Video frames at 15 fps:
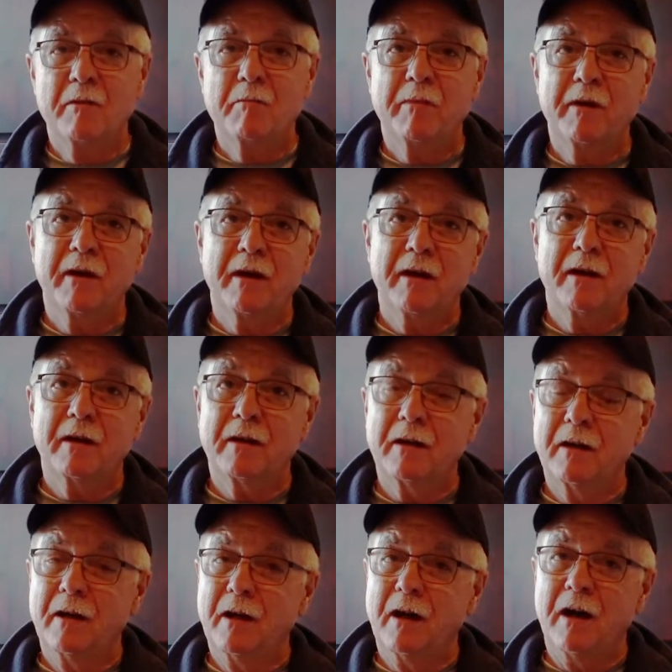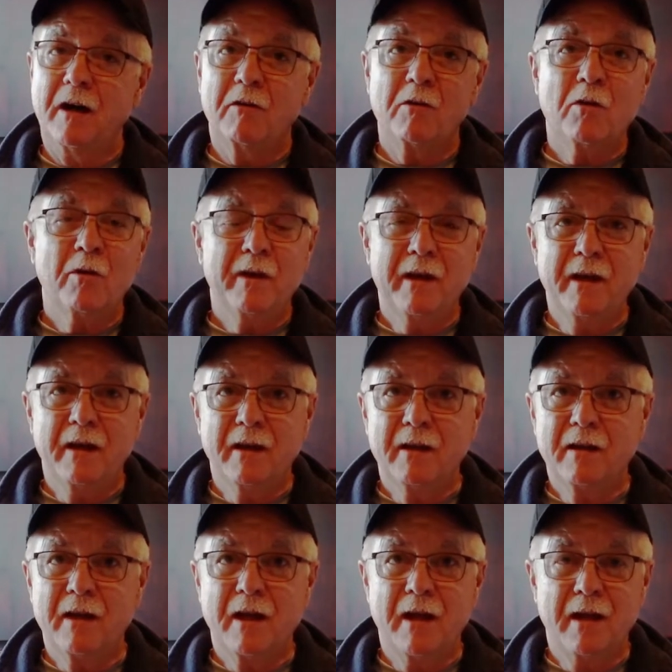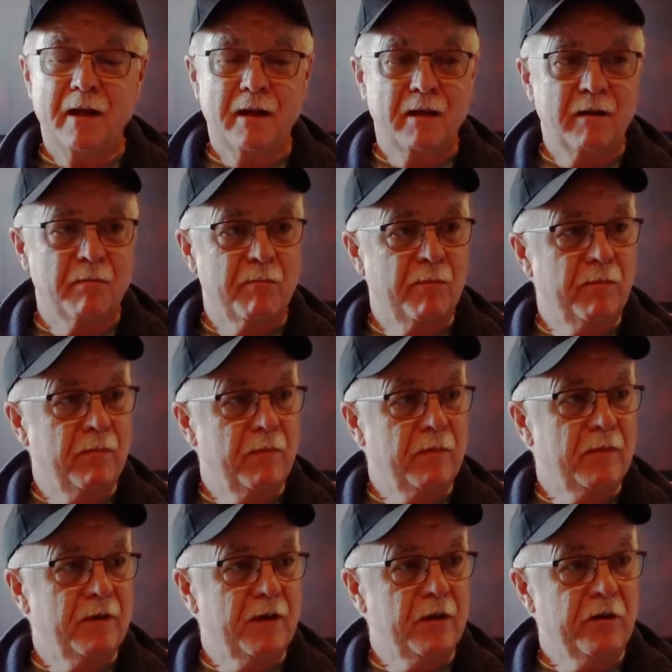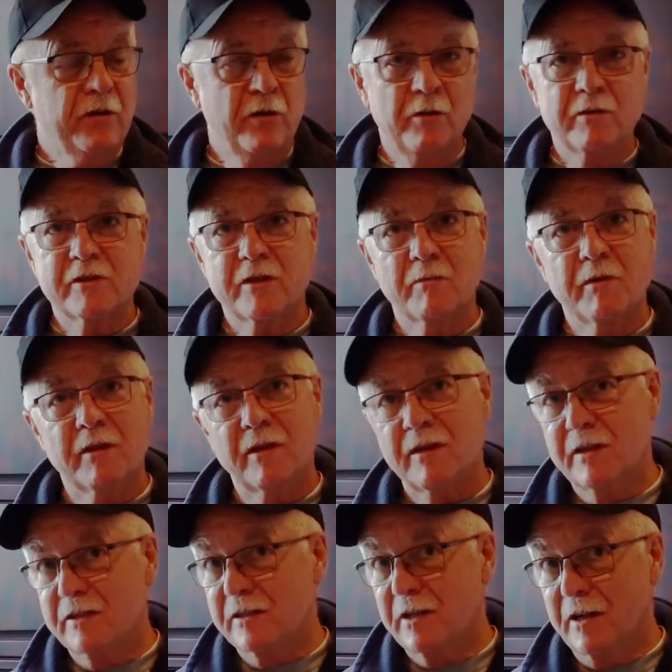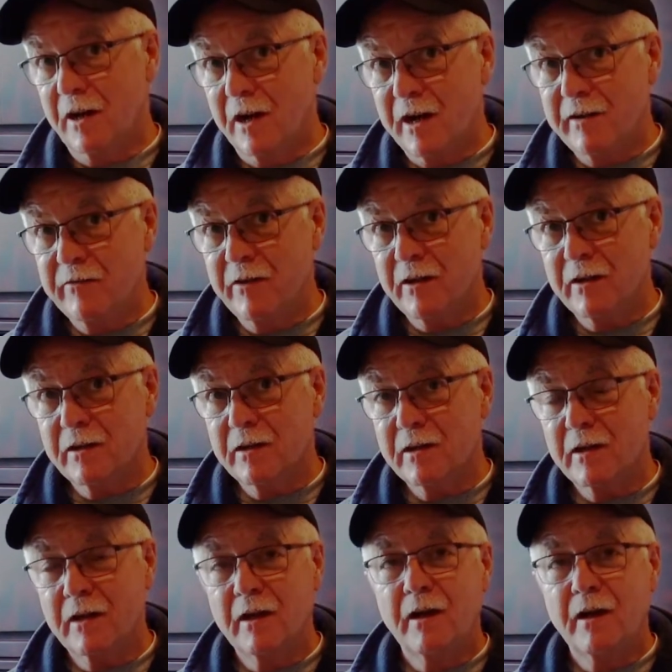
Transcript: But I'll go ahead and tell you some of the things that I've done,